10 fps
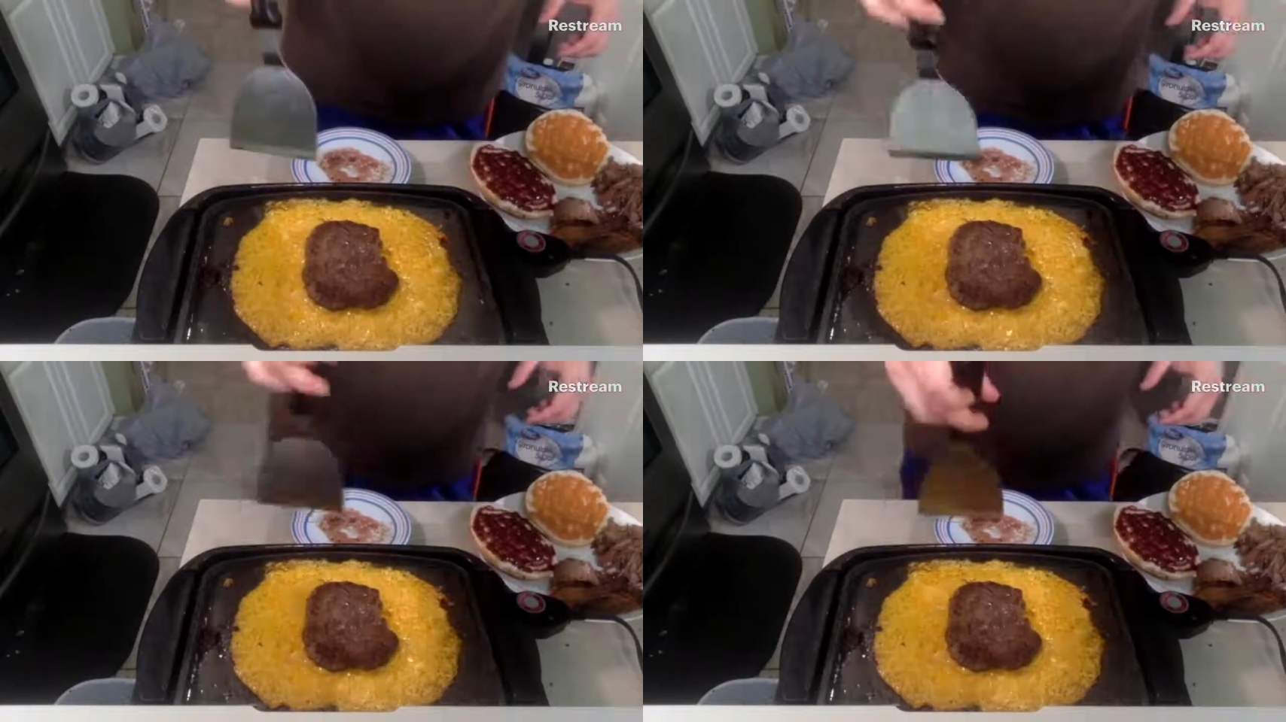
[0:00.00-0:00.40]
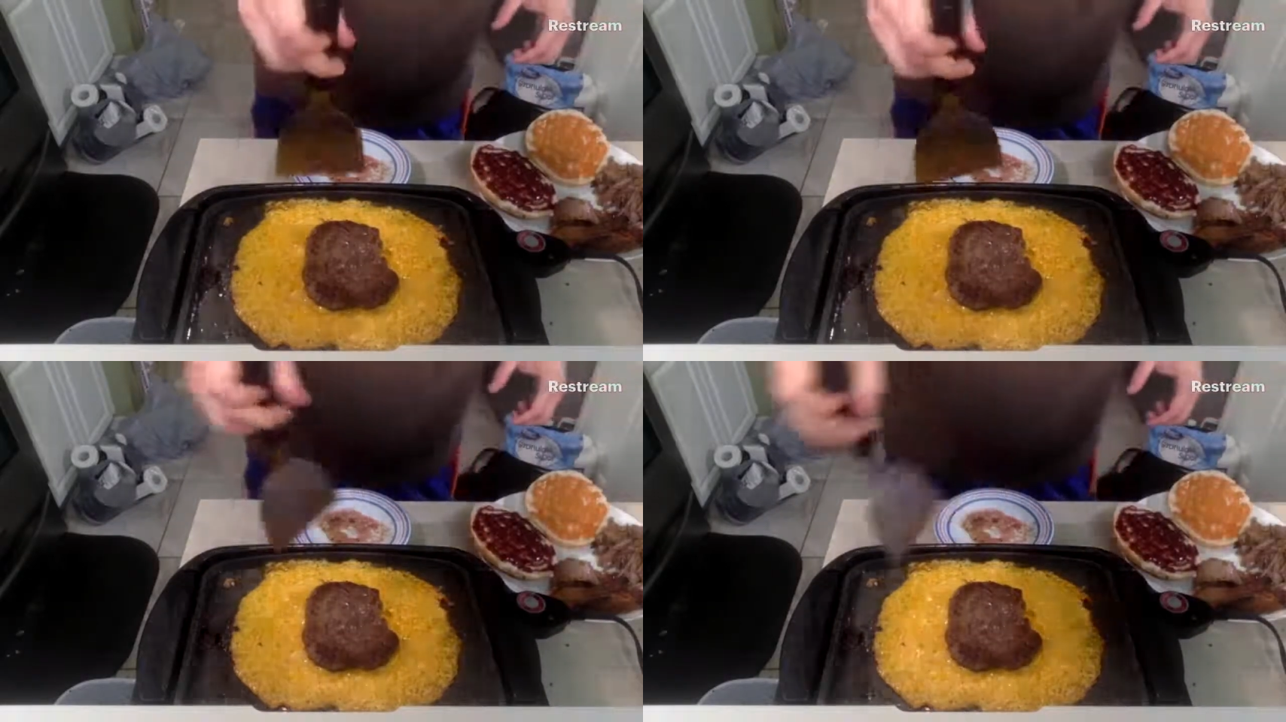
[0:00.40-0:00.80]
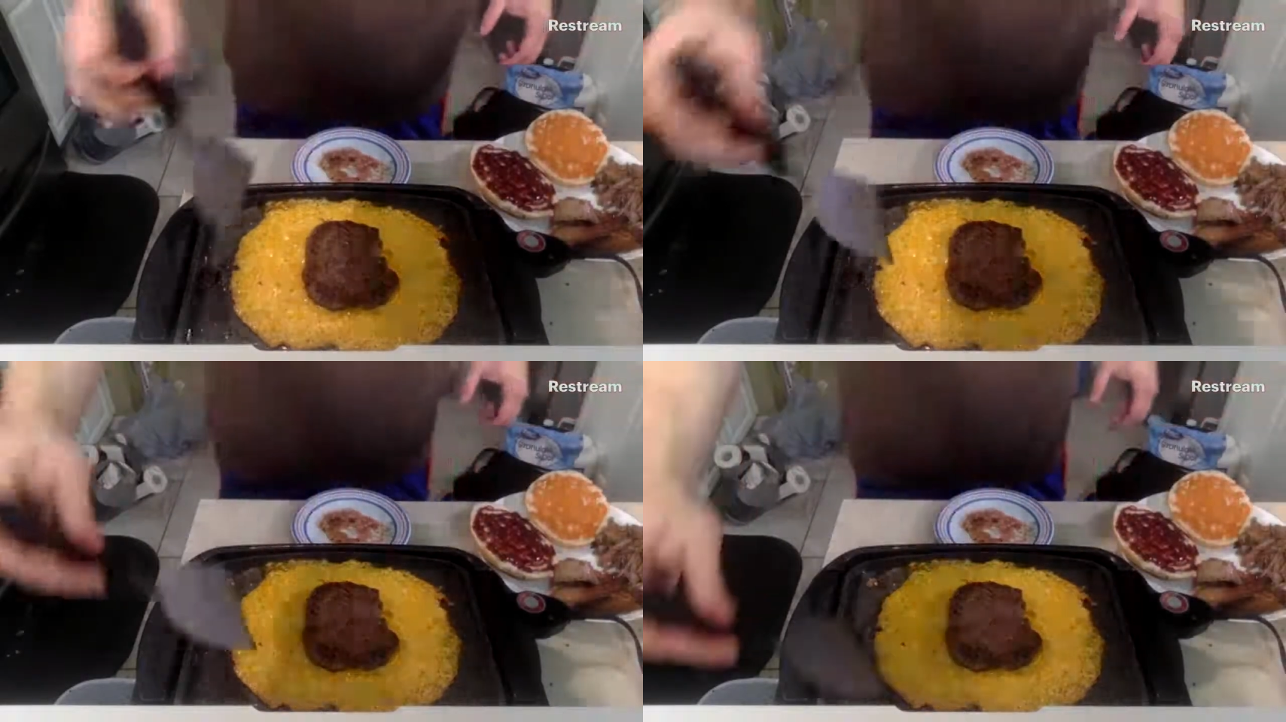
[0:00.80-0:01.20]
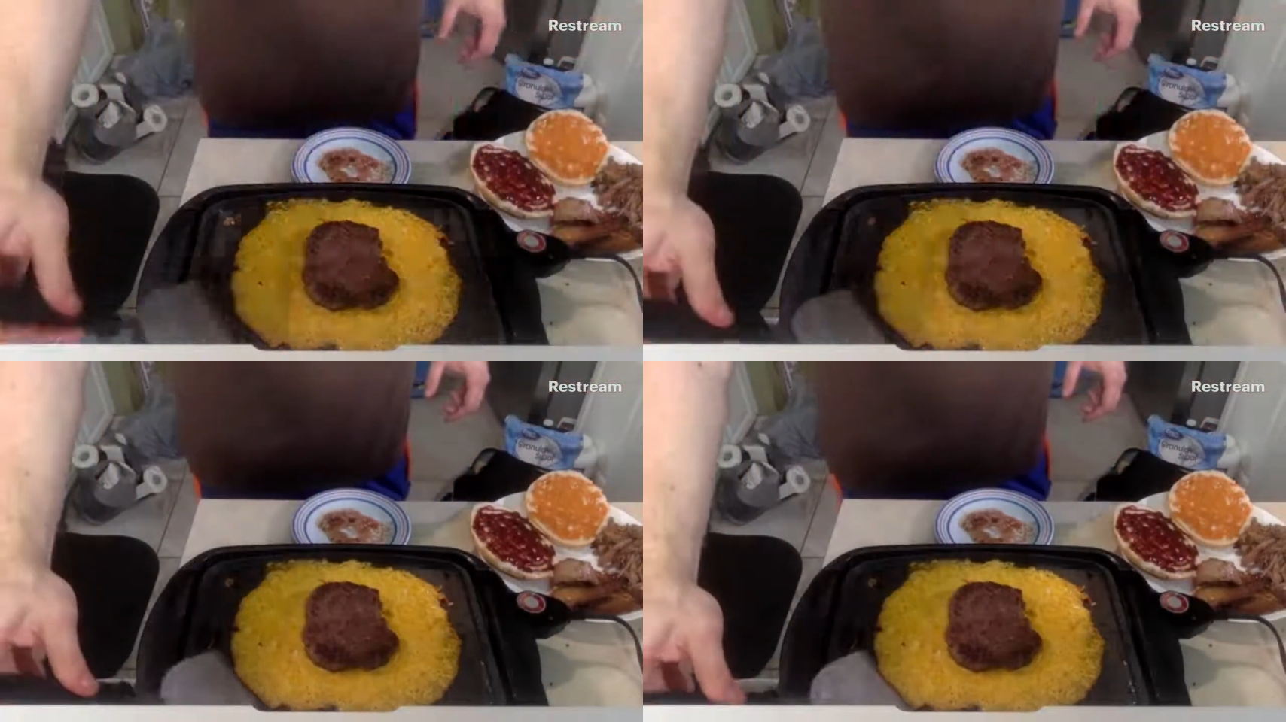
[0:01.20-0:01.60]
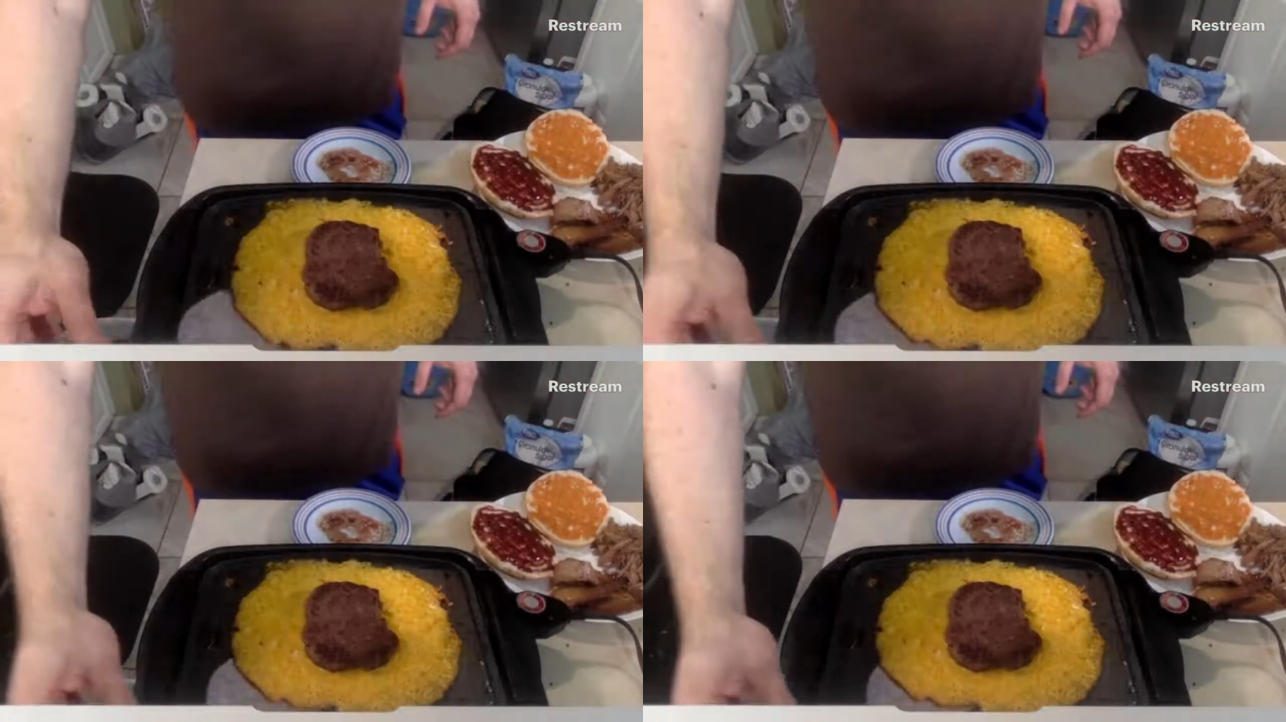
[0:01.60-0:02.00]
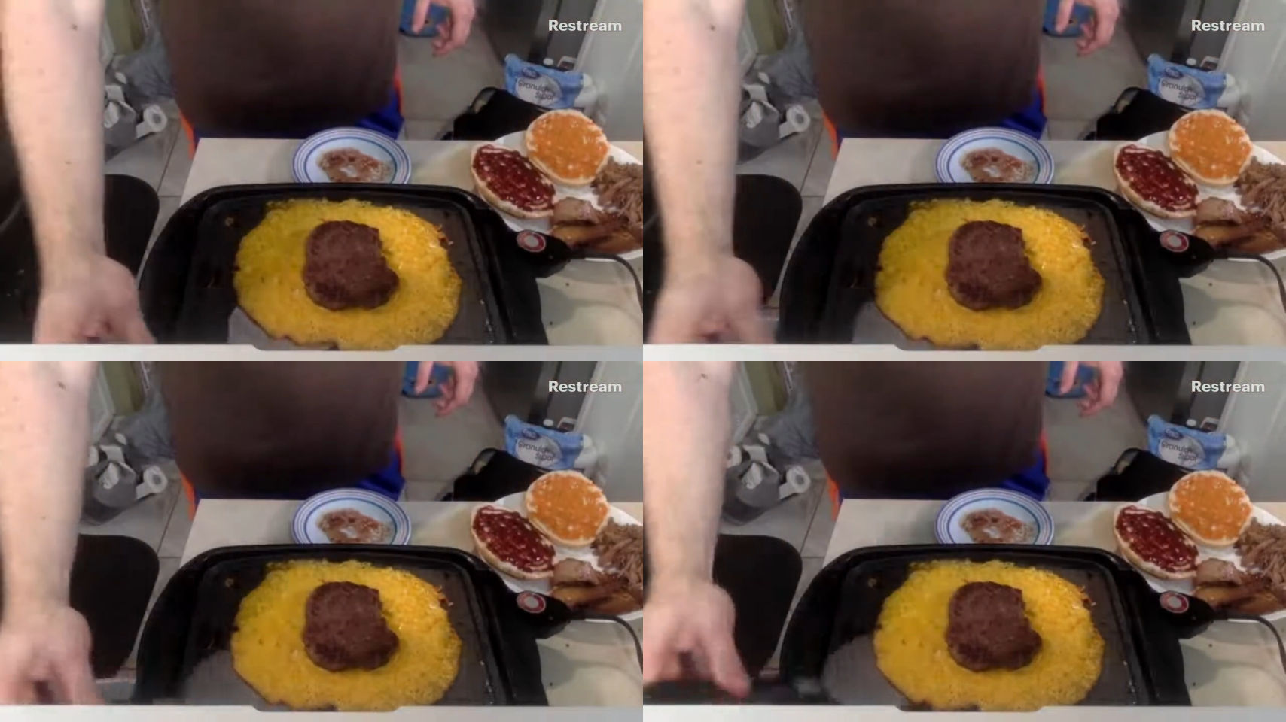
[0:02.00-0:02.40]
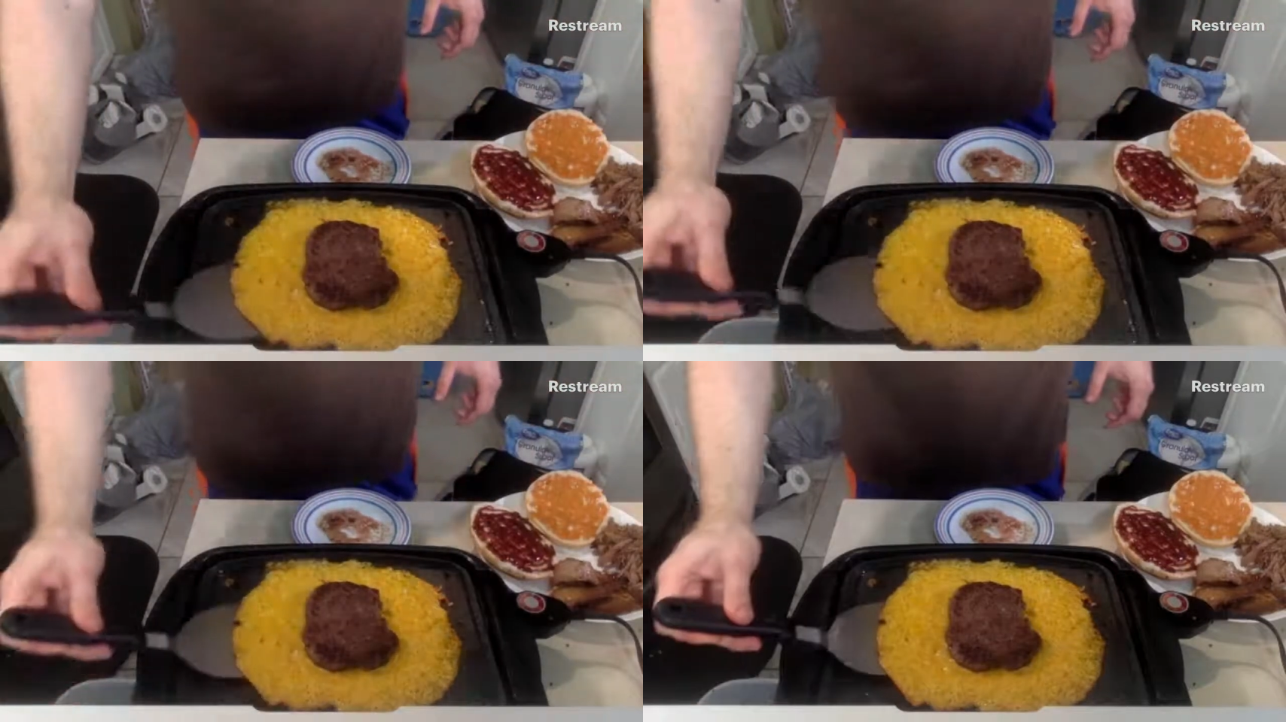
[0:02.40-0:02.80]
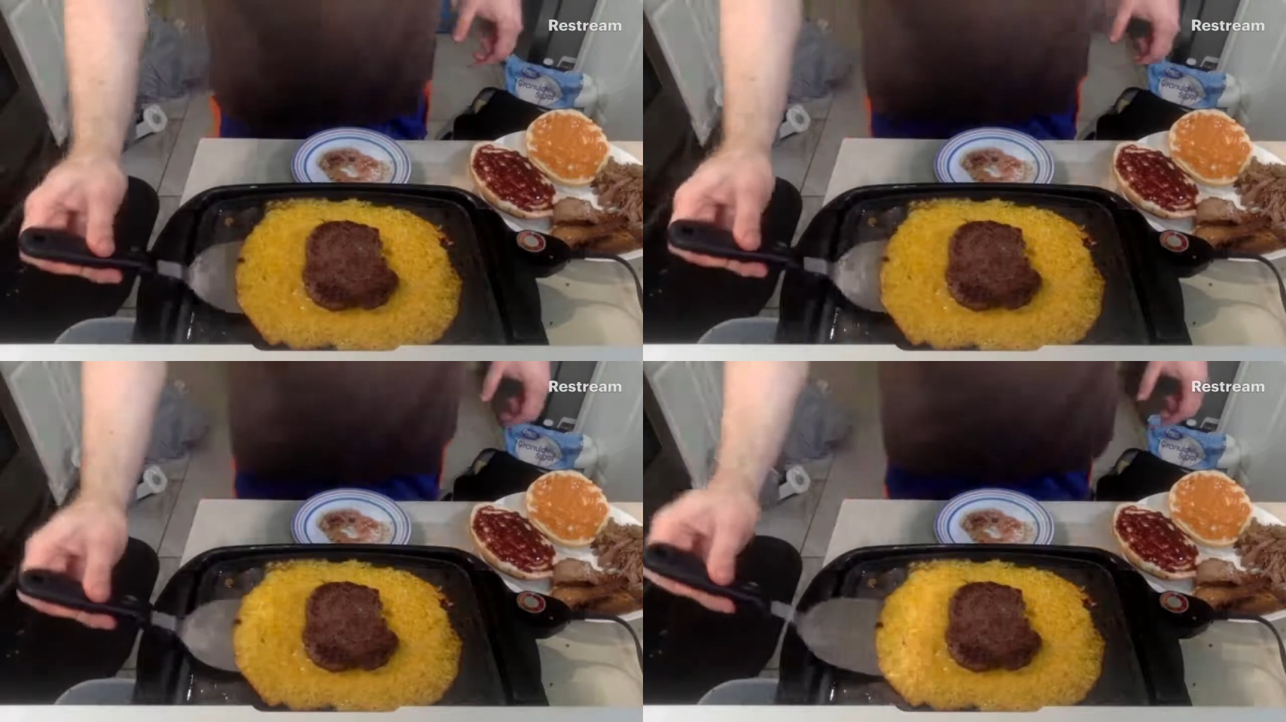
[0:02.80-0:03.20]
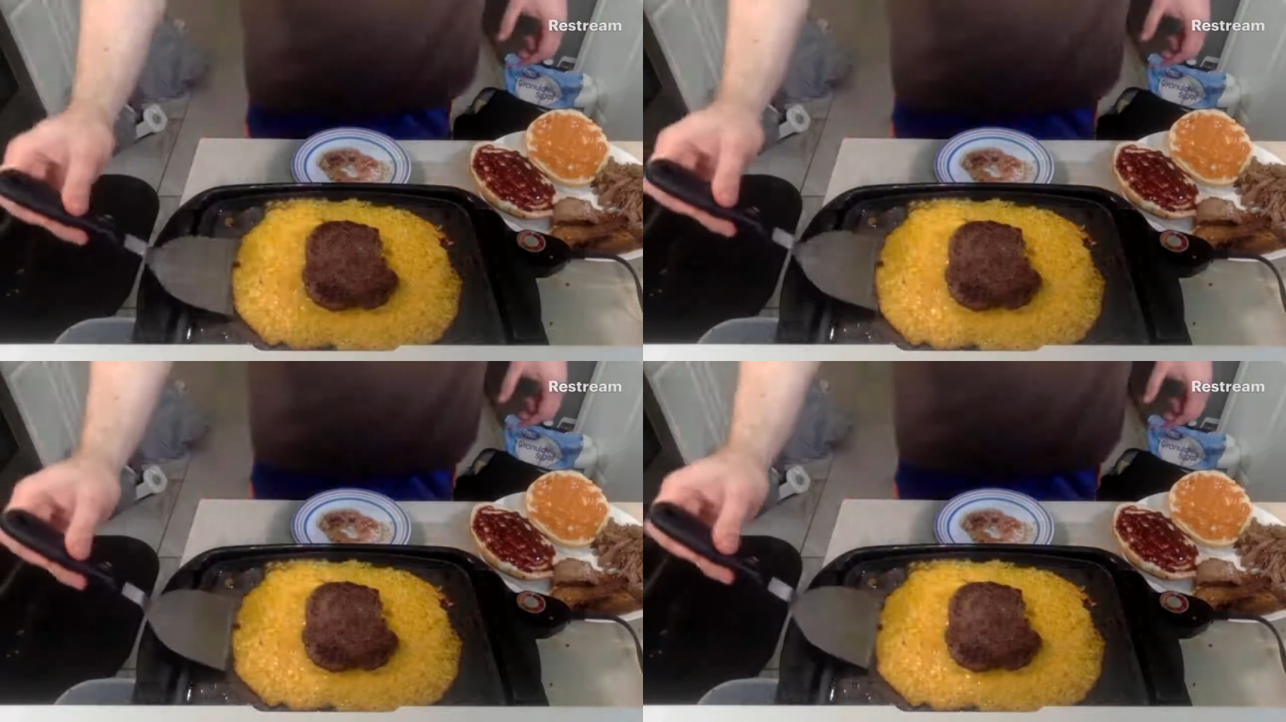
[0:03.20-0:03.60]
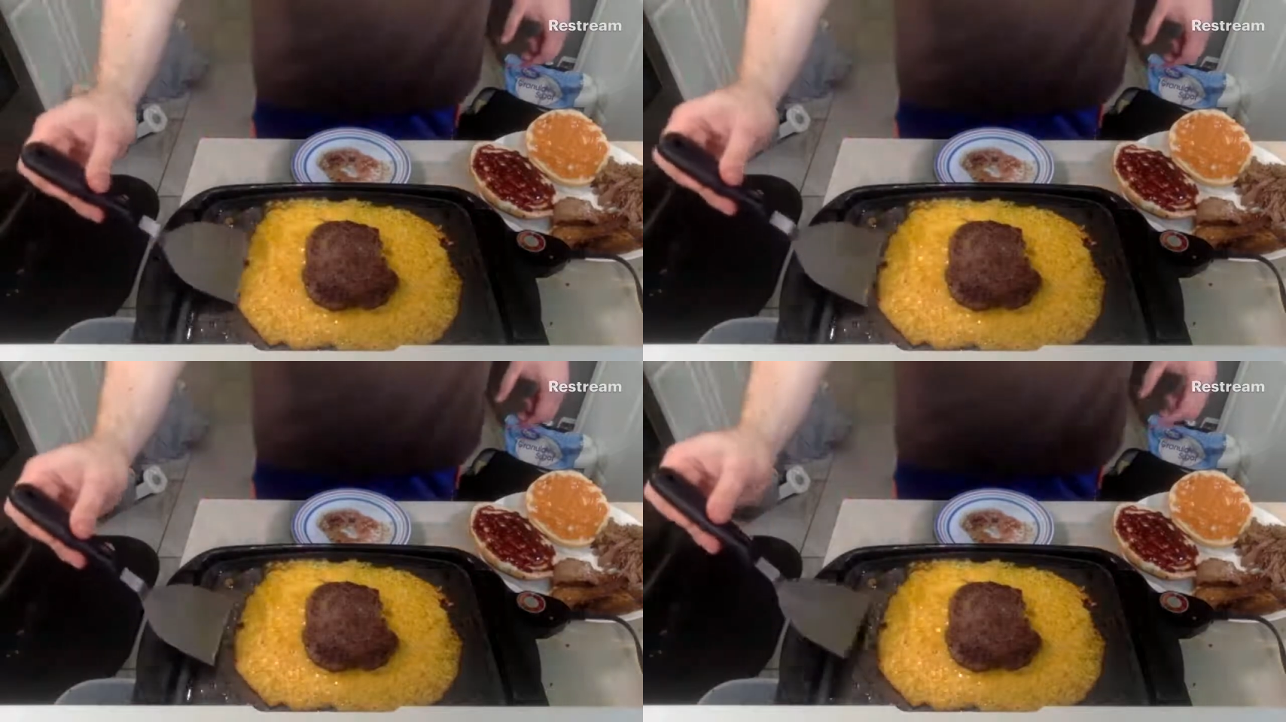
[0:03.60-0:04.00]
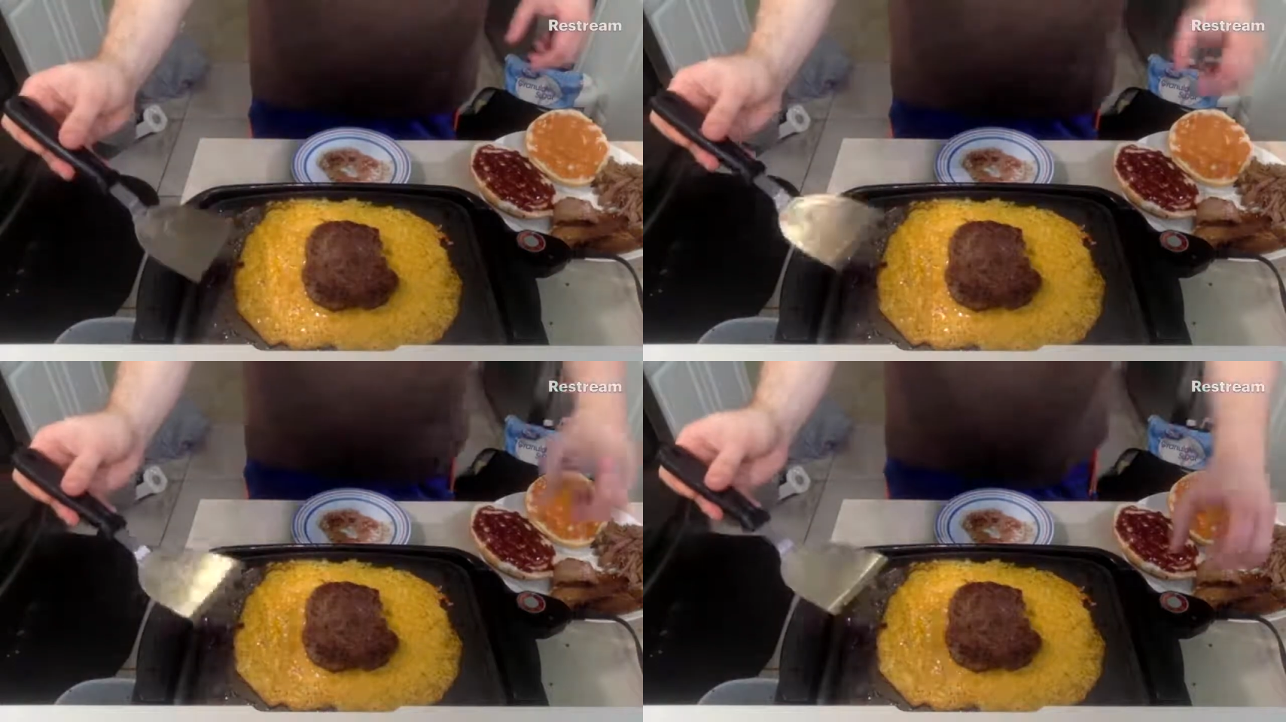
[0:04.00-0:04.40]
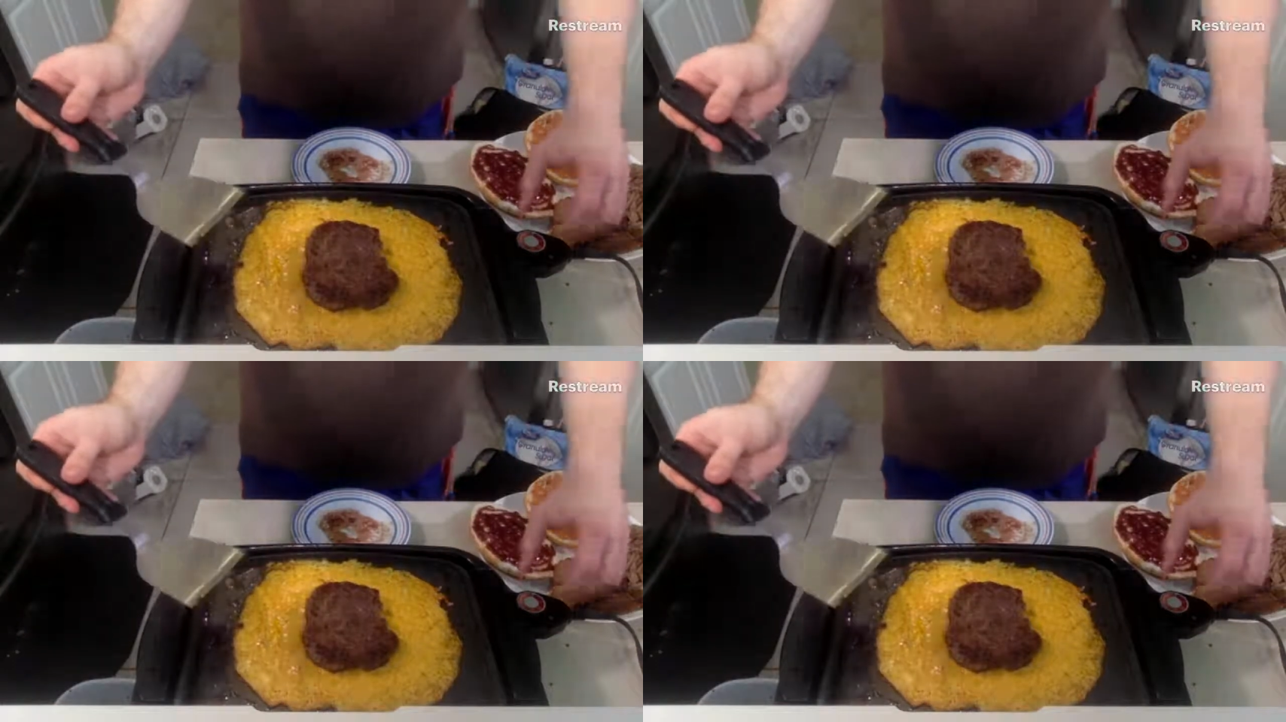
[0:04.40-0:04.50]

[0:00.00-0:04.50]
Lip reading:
[unreadable: no face in view]